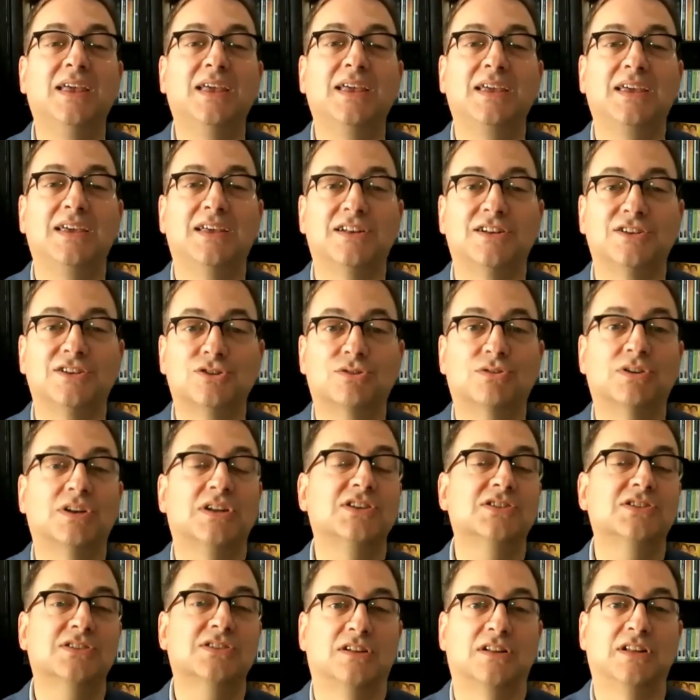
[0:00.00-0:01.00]
in a
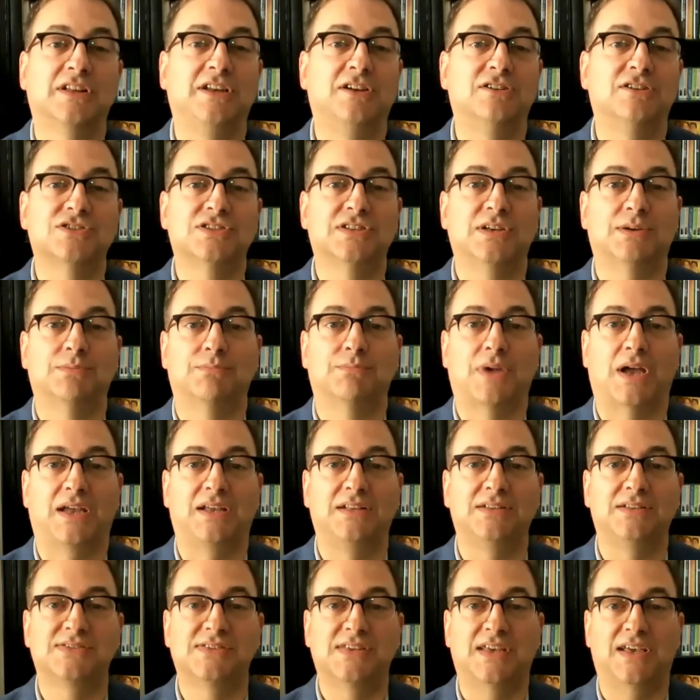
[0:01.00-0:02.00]
traditional leadership
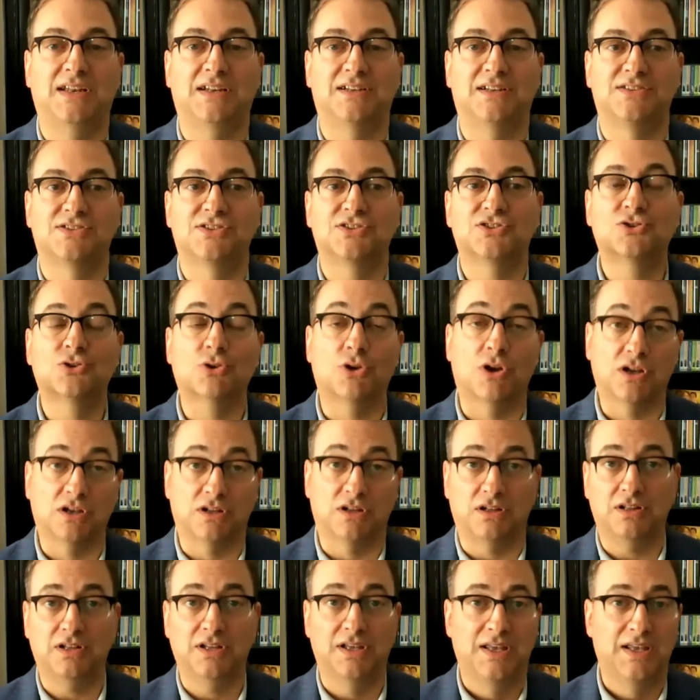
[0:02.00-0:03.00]
mindset and
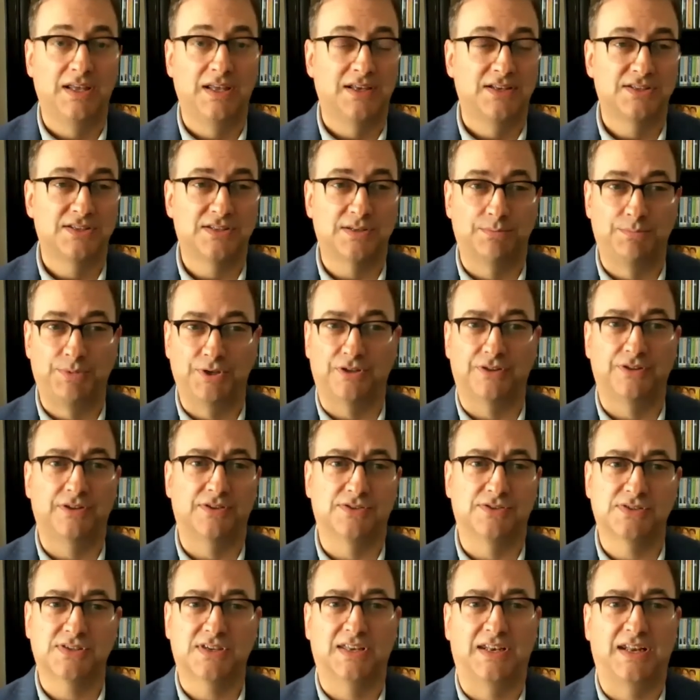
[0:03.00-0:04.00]
struggle to build
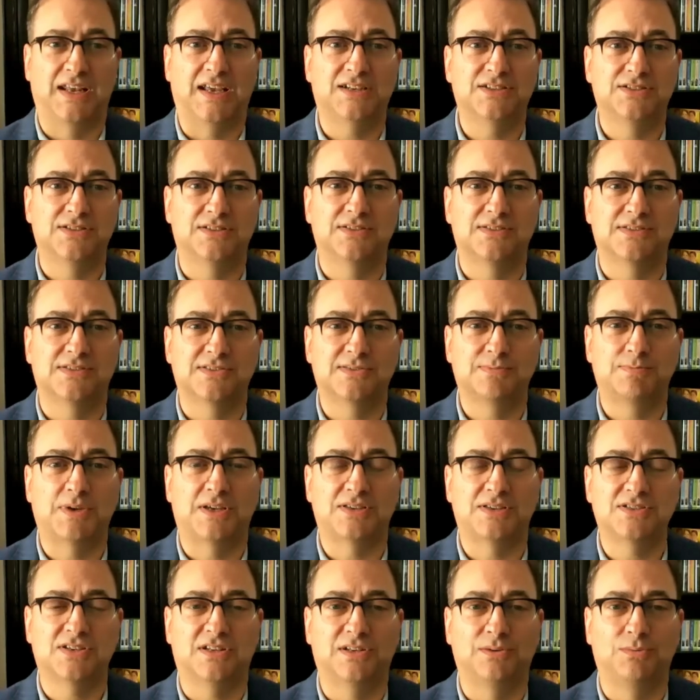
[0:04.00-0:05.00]
those connections,
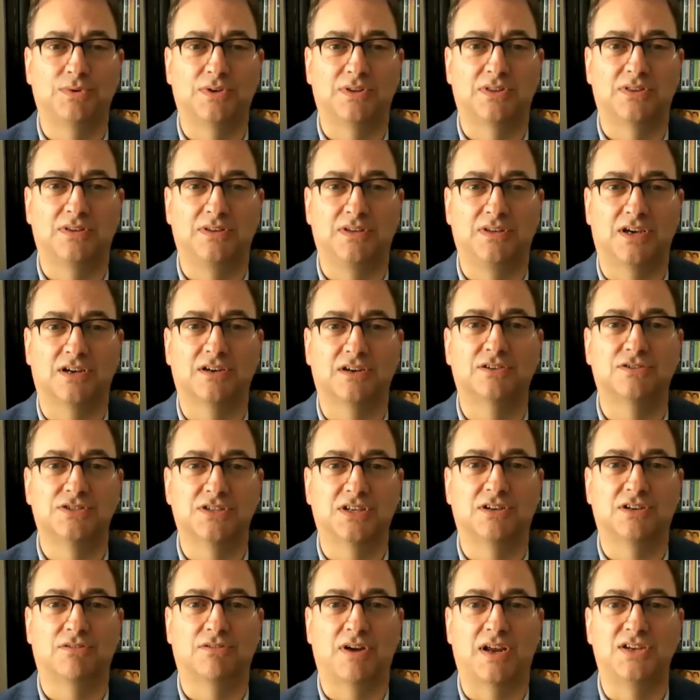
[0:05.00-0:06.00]
especially with younger
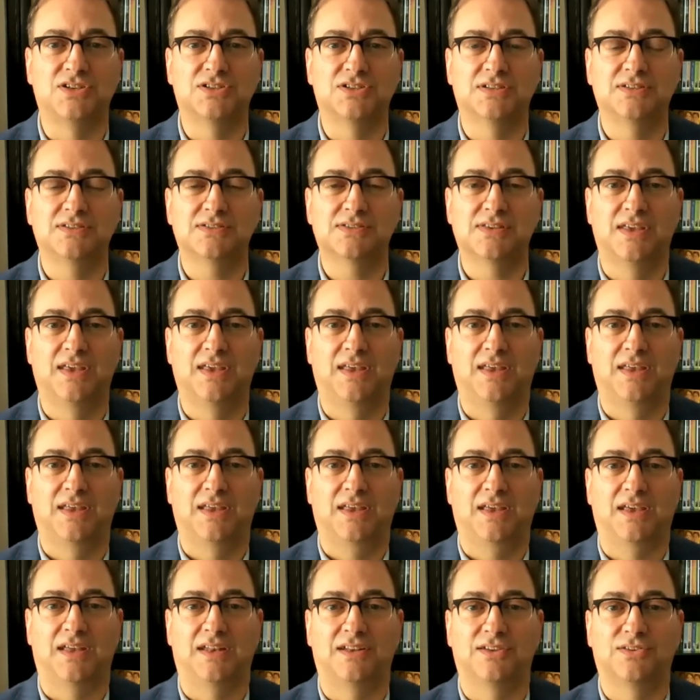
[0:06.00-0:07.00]
generations.
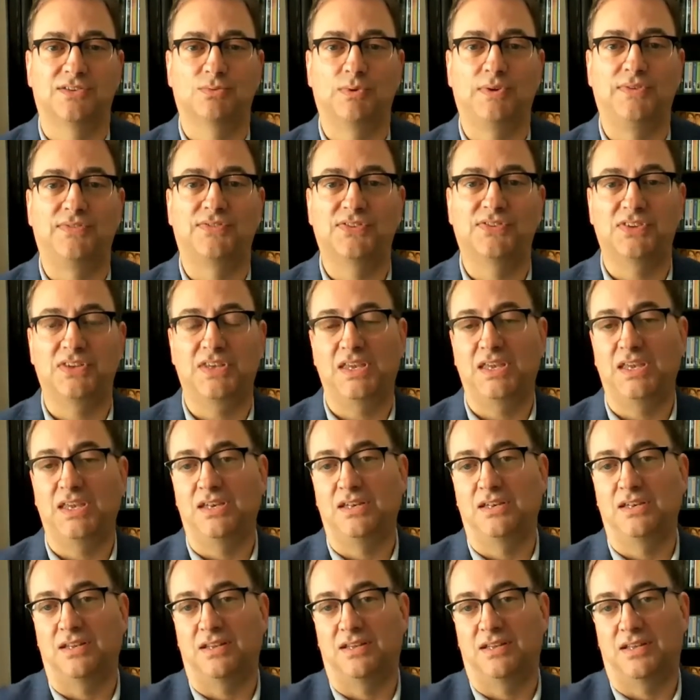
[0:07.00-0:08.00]
And as we've
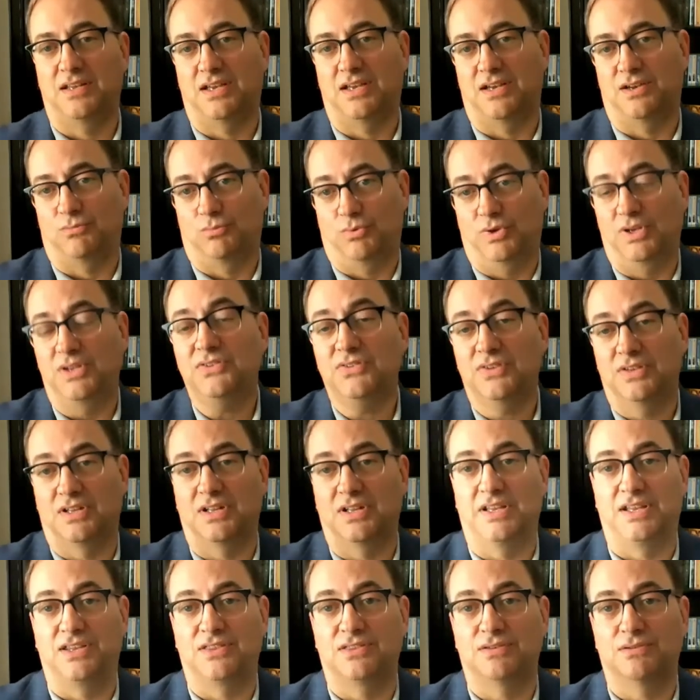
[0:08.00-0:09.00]
seen
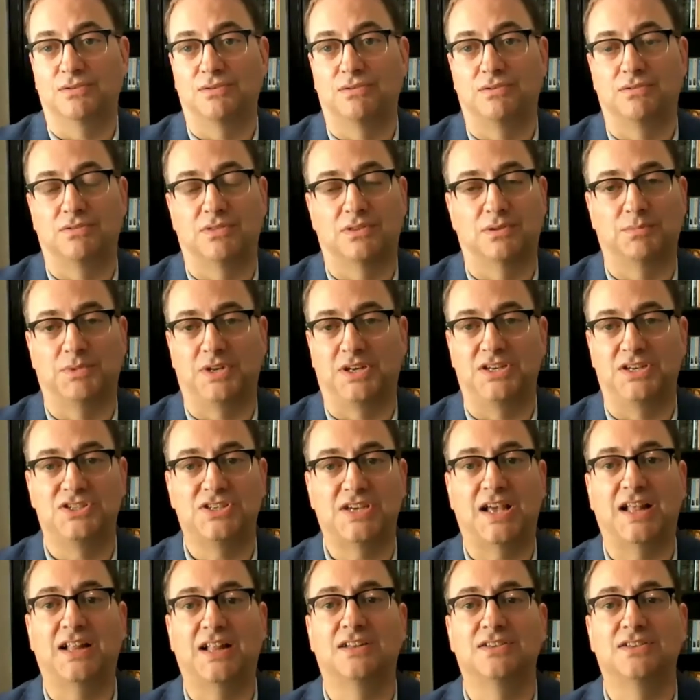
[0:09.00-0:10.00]
recently through the many
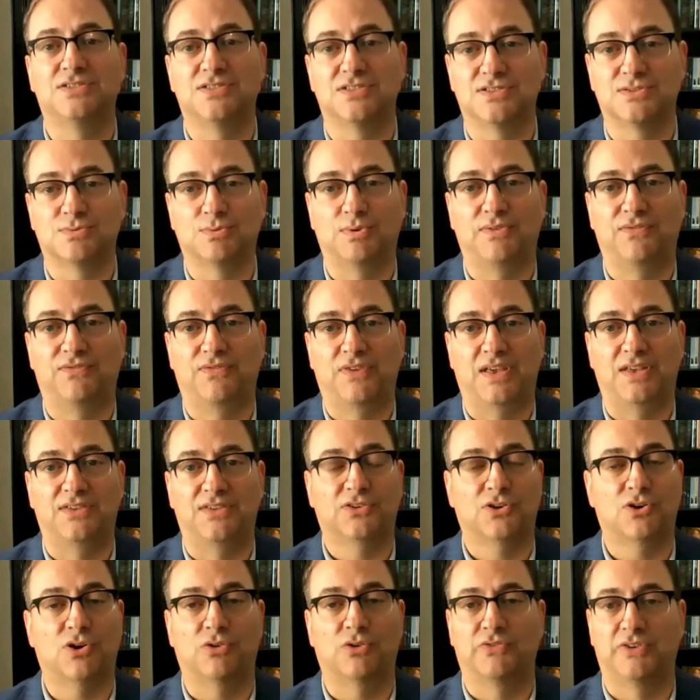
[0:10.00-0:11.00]
challenges we
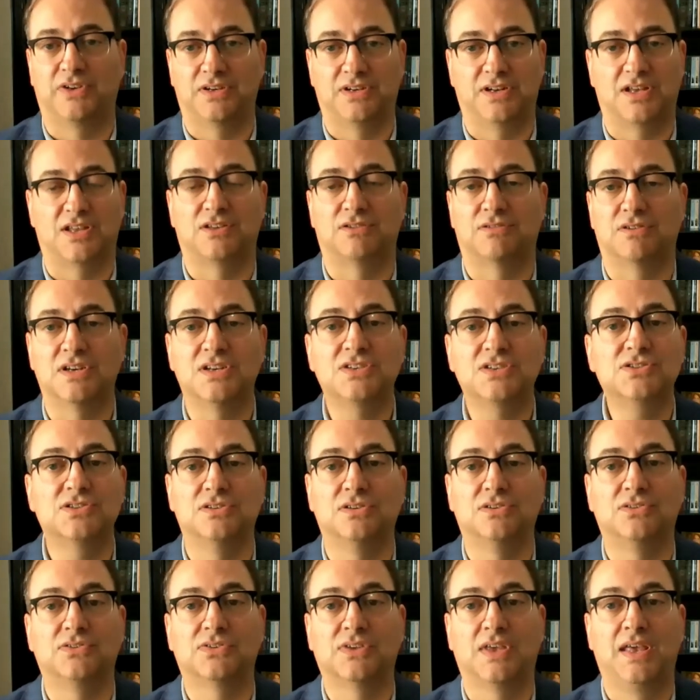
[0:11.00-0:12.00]
face, COVID and other
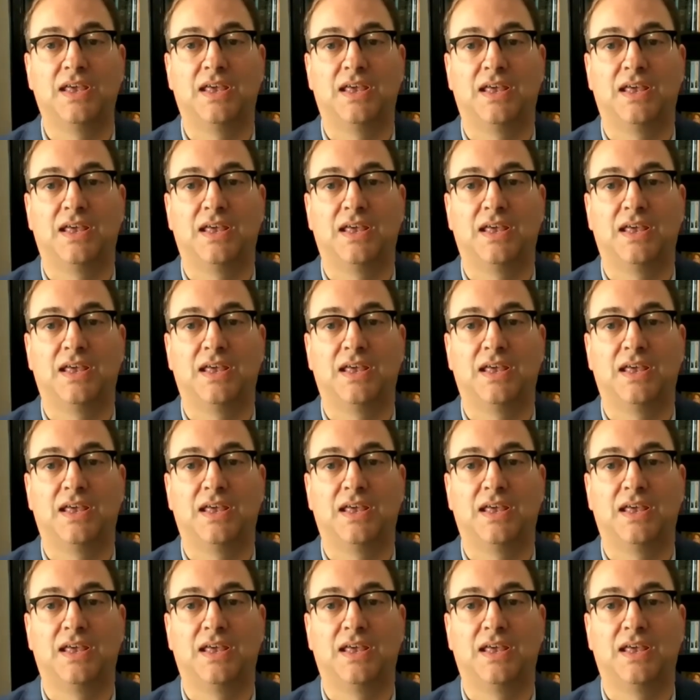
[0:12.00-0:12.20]
issues,